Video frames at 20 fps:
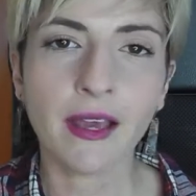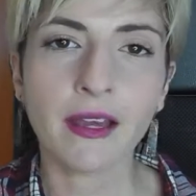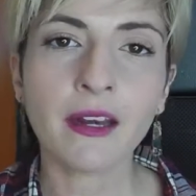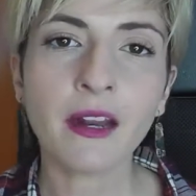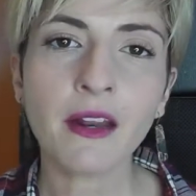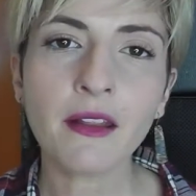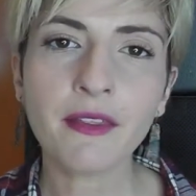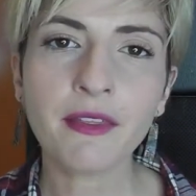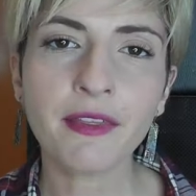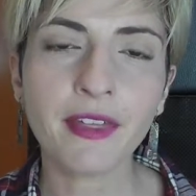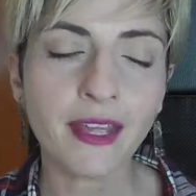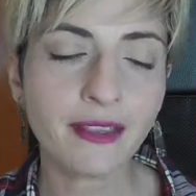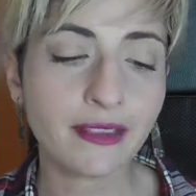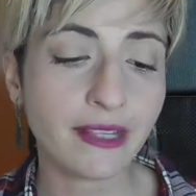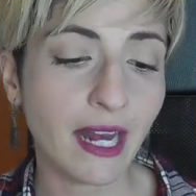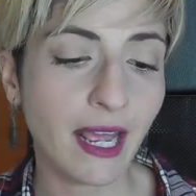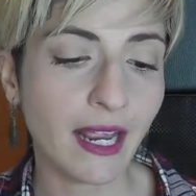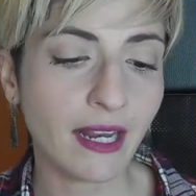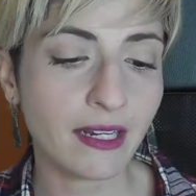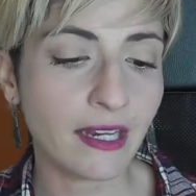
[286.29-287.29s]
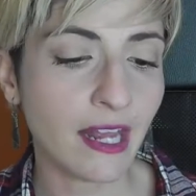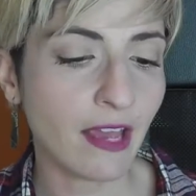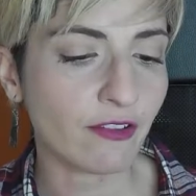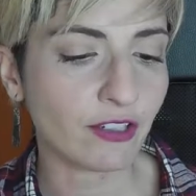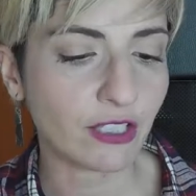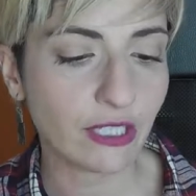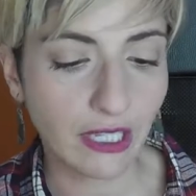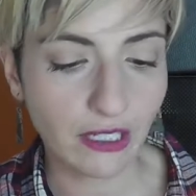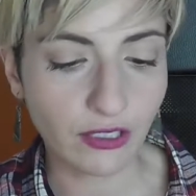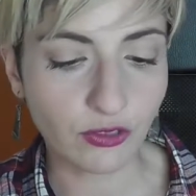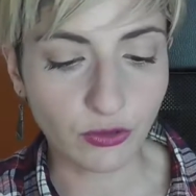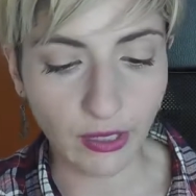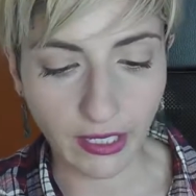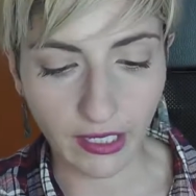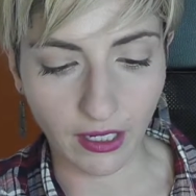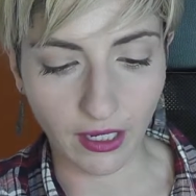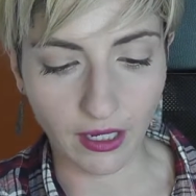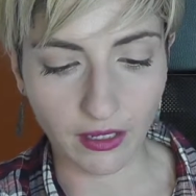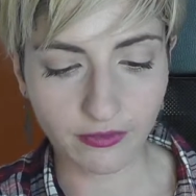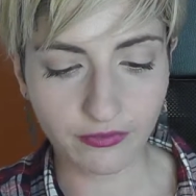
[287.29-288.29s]
Another thing that I never get
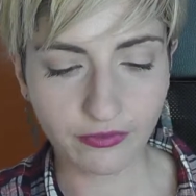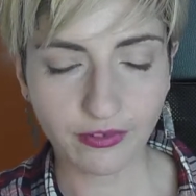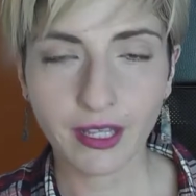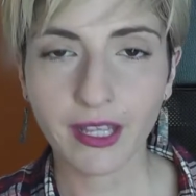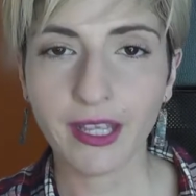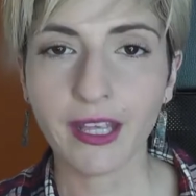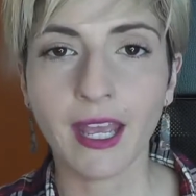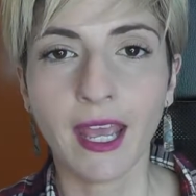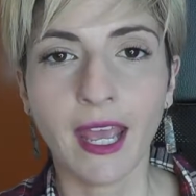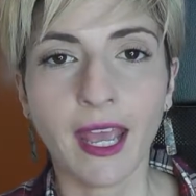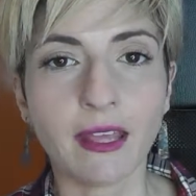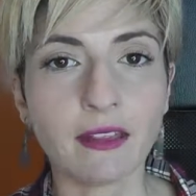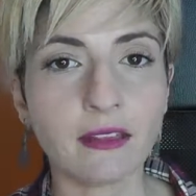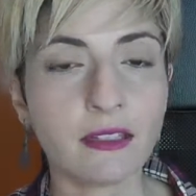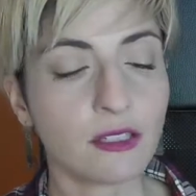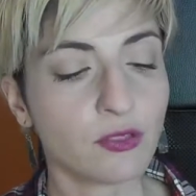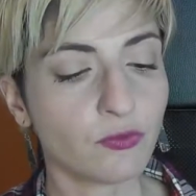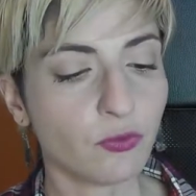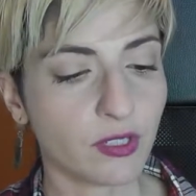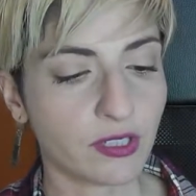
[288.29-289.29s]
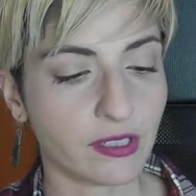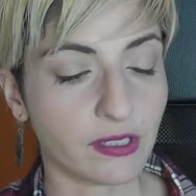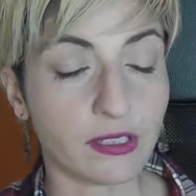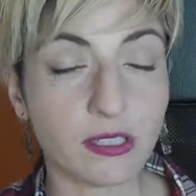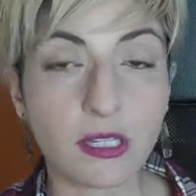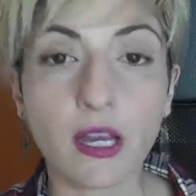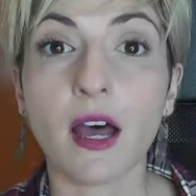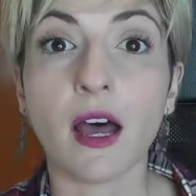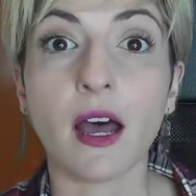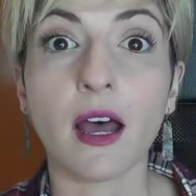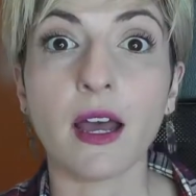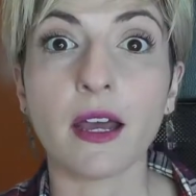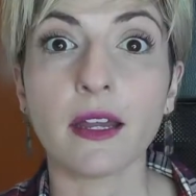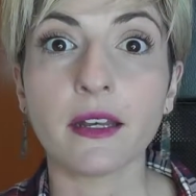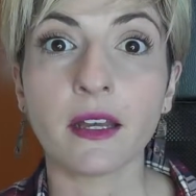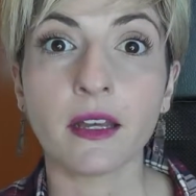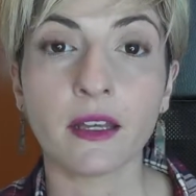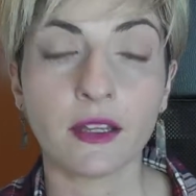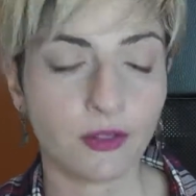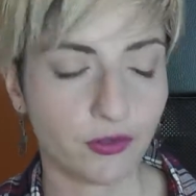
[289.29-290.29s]
rid of, and this was a
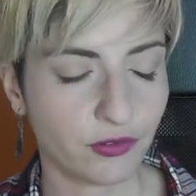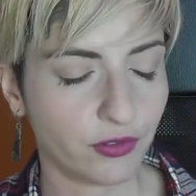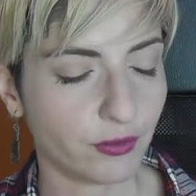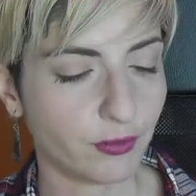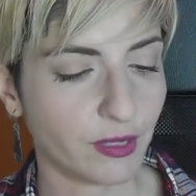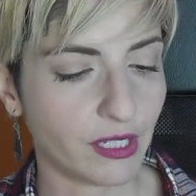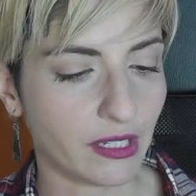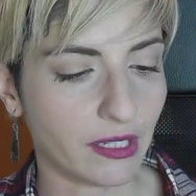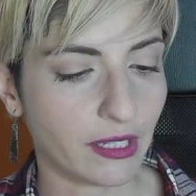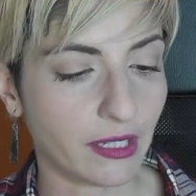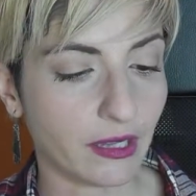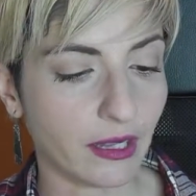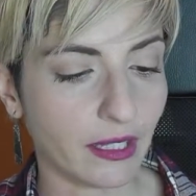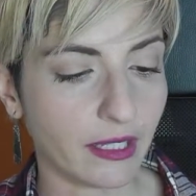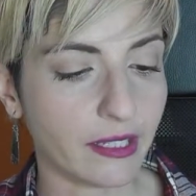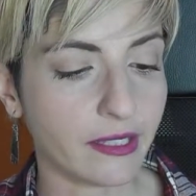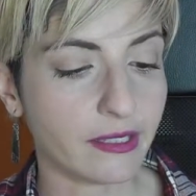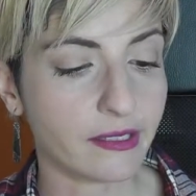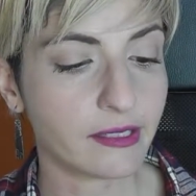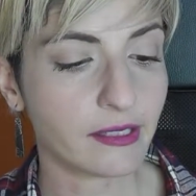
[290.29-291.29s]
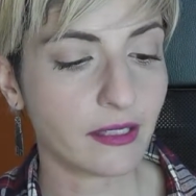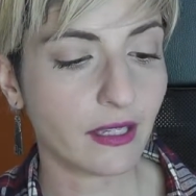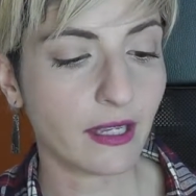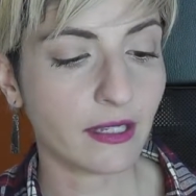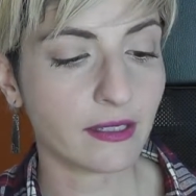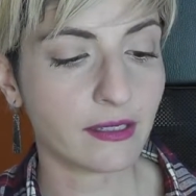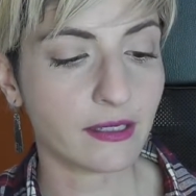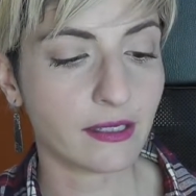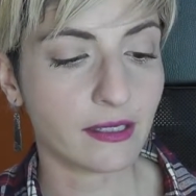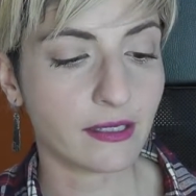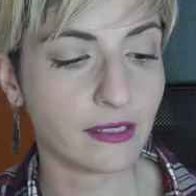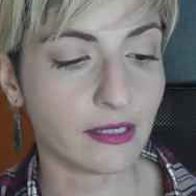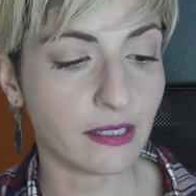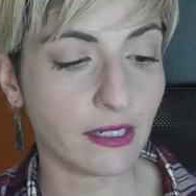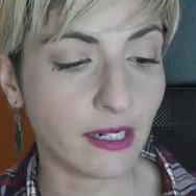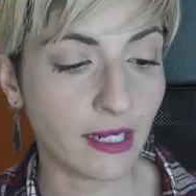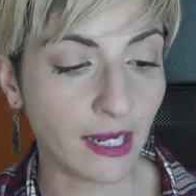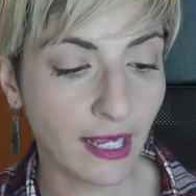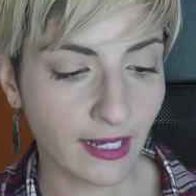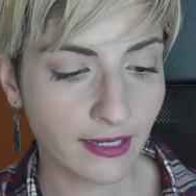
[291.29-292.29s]
dud for me at least, is this
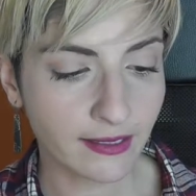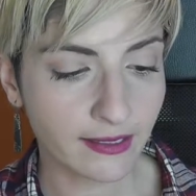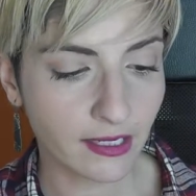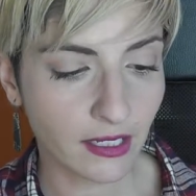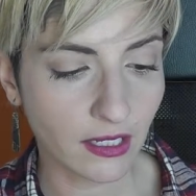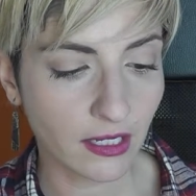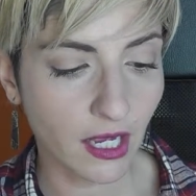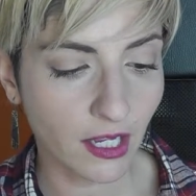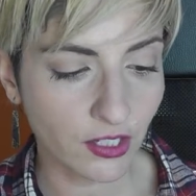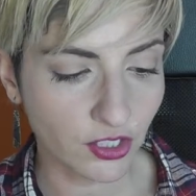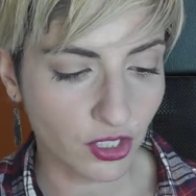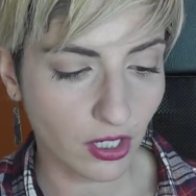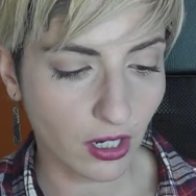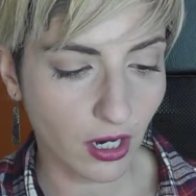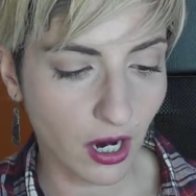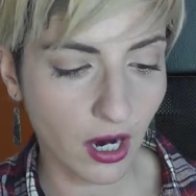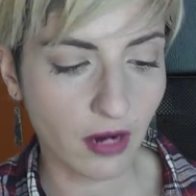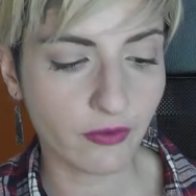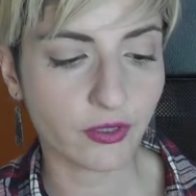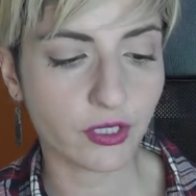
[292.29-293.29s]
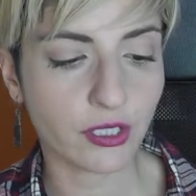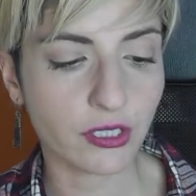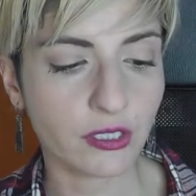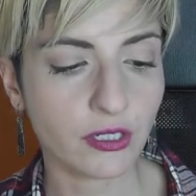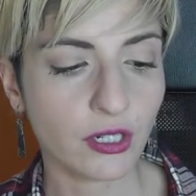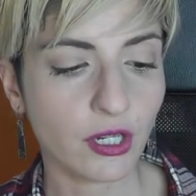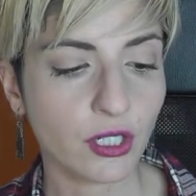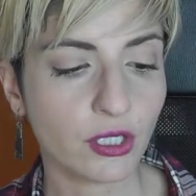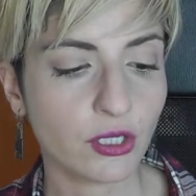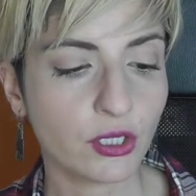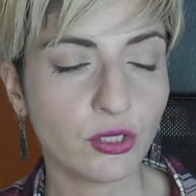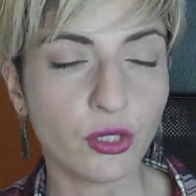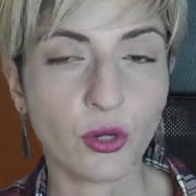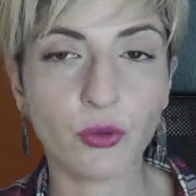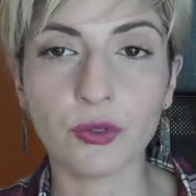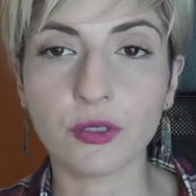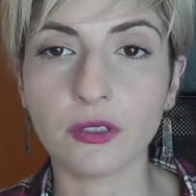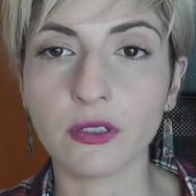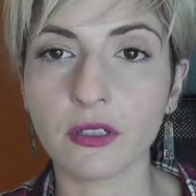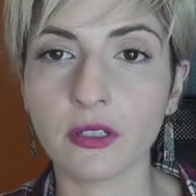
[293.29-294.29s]
NYX Gotcha Cover
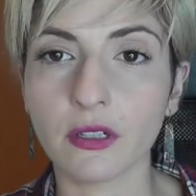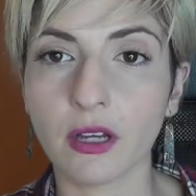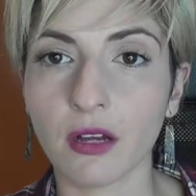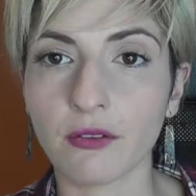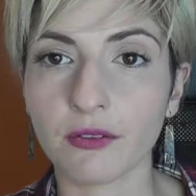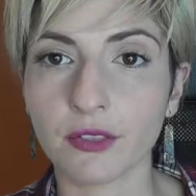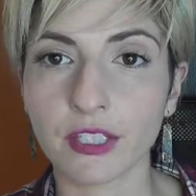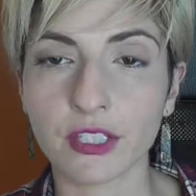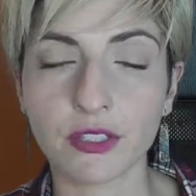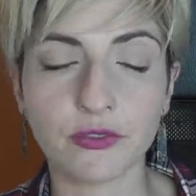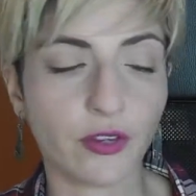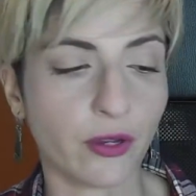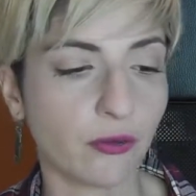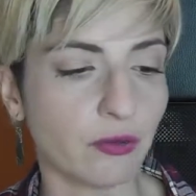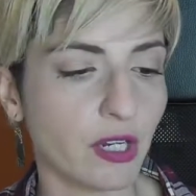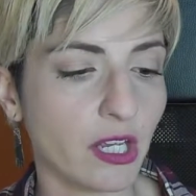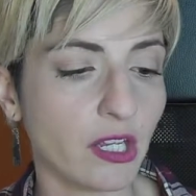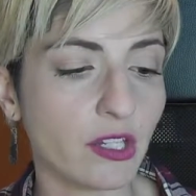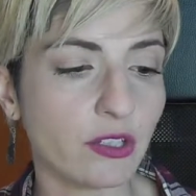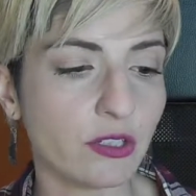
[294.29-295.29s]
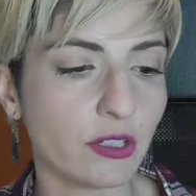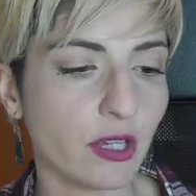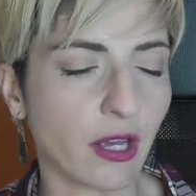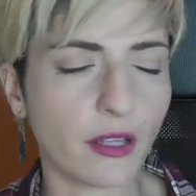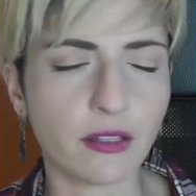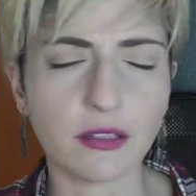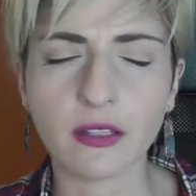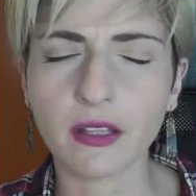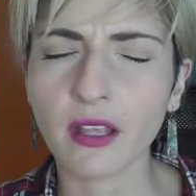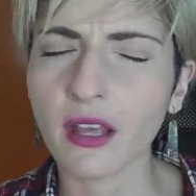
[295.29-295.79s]
Total Coverage Foundationconcealer.